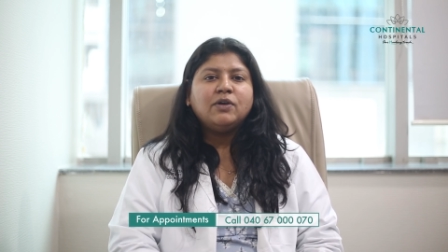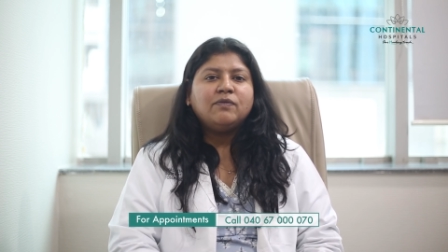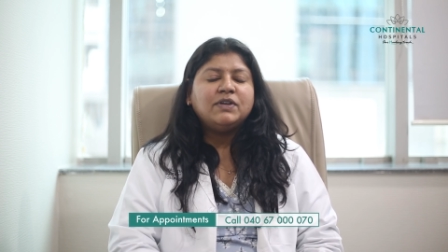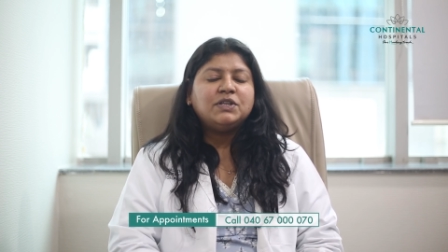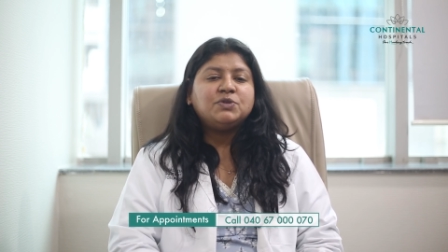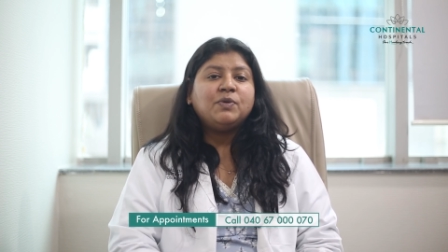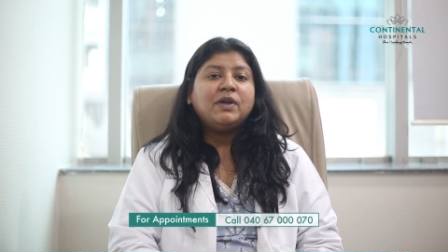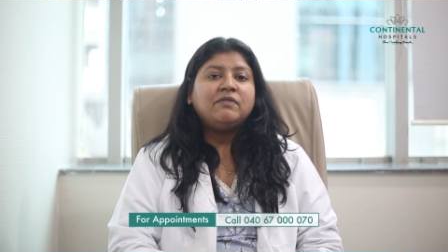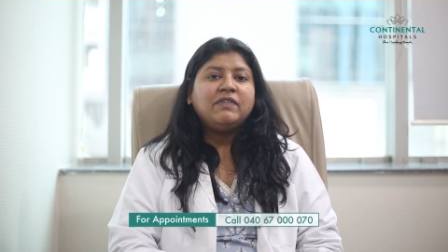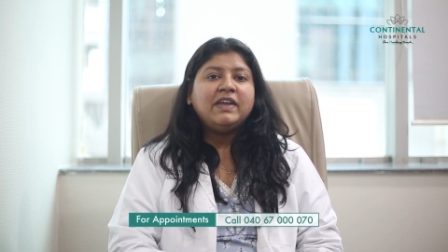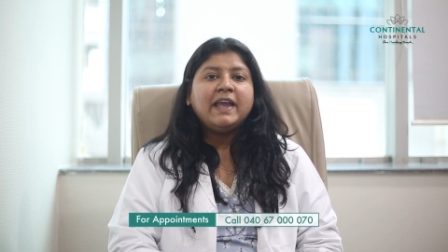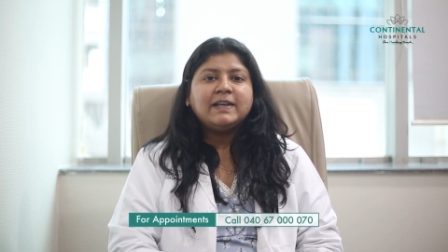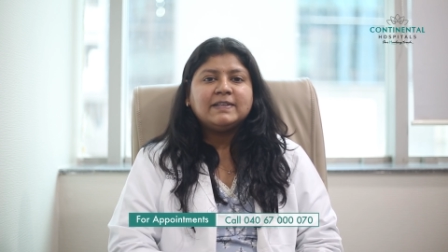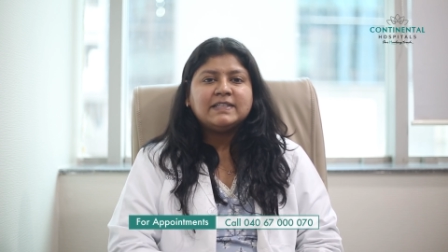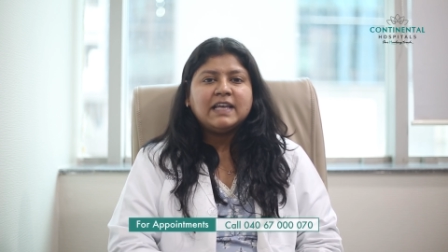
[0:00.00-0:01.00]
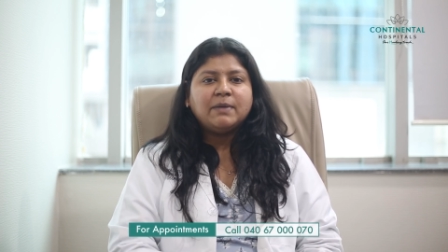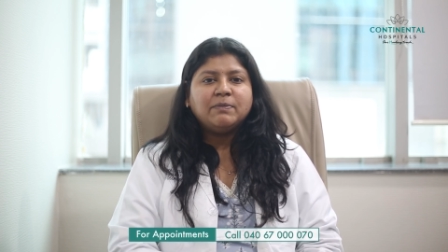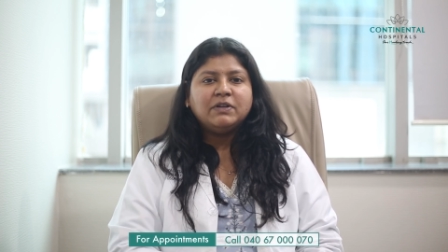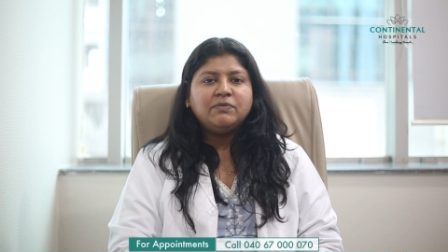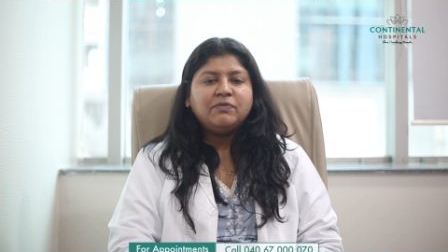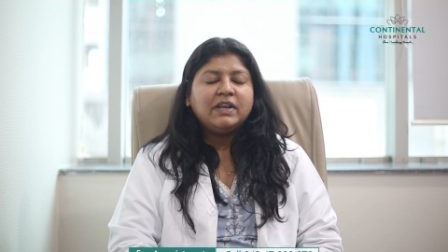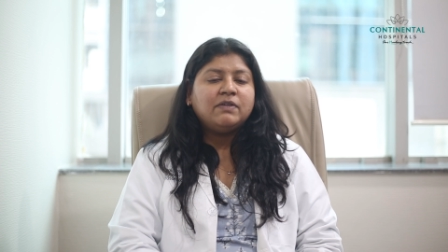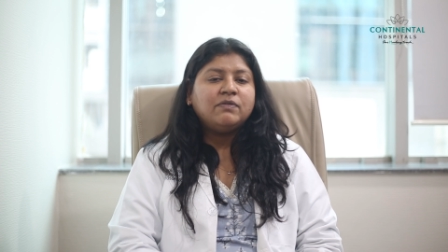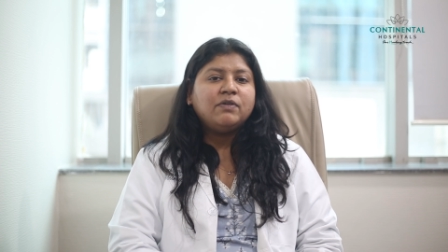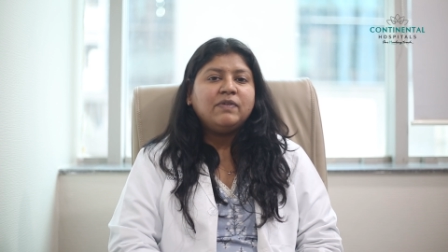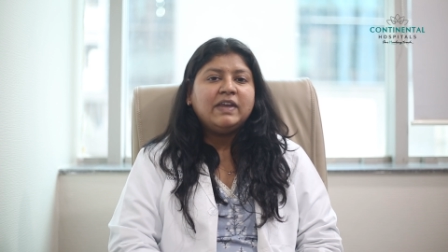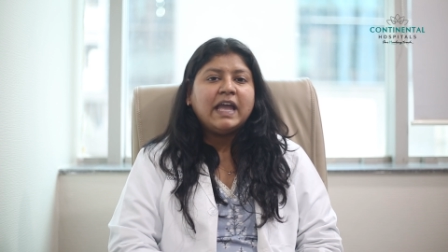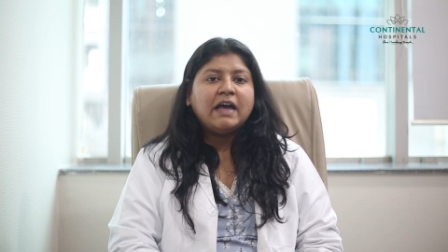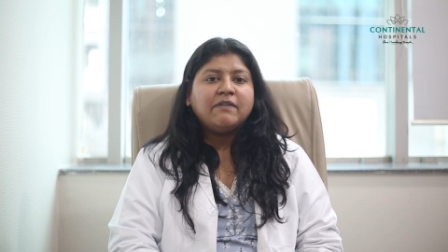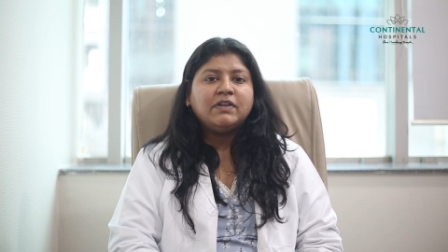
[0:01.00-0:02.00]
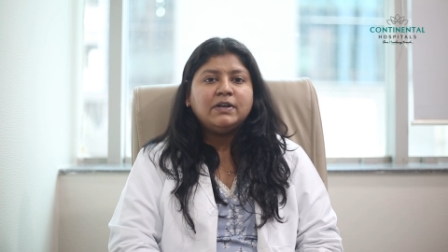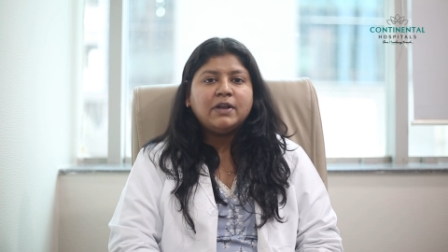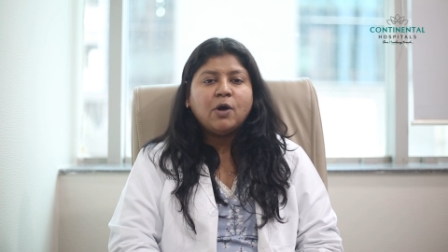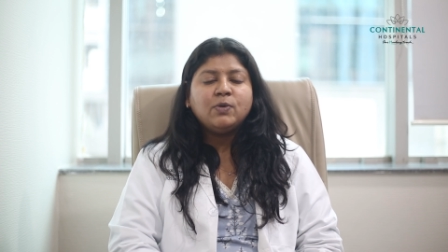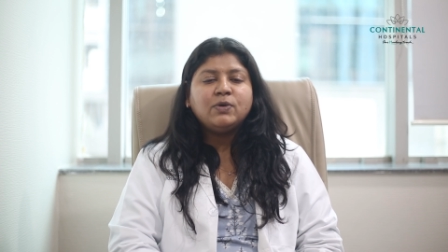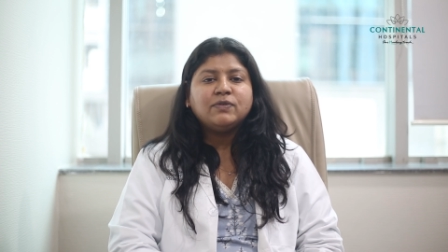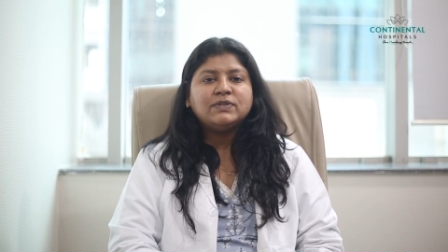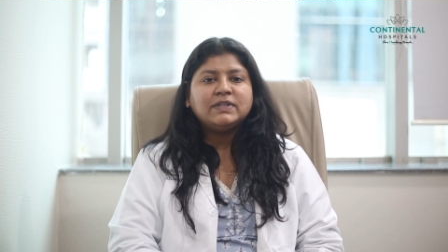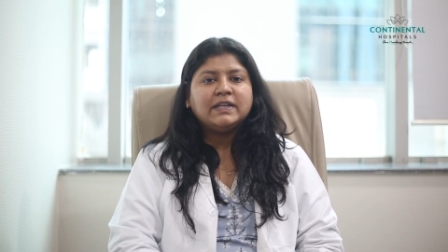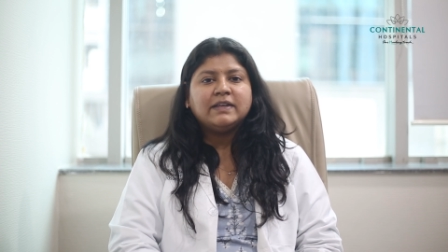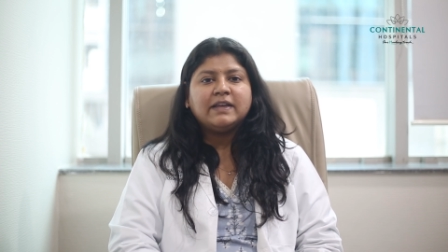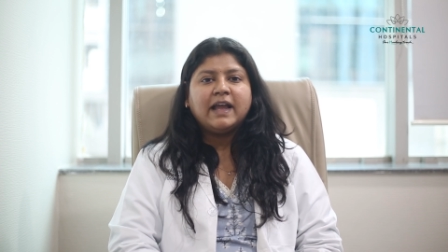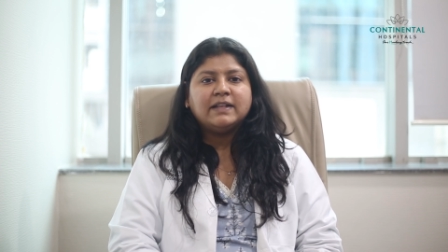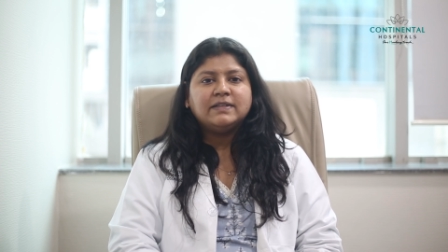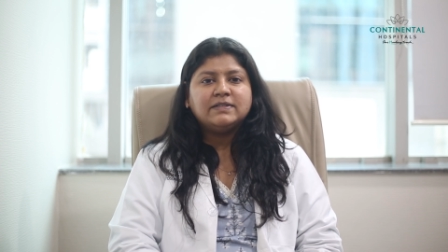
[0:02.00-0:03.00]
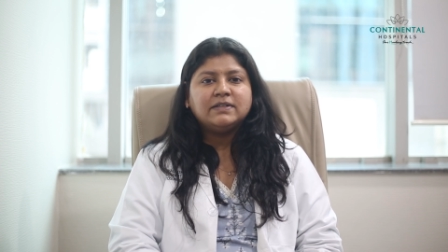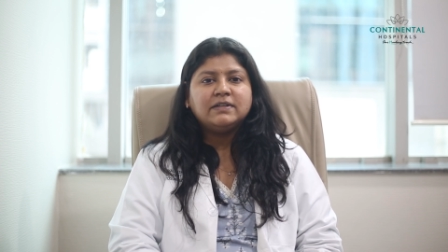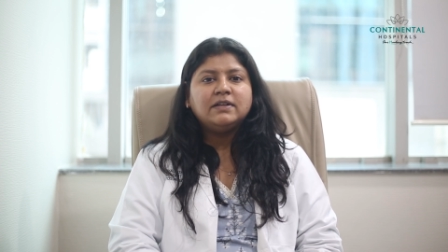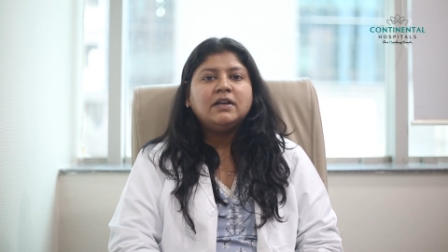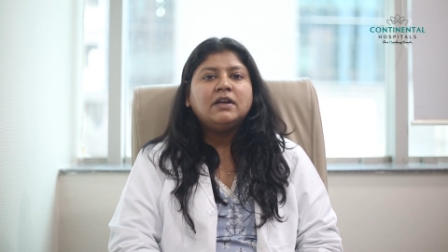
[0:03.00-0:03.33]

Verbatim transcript: which when we examine, whenever we have a doubt of skin cancer,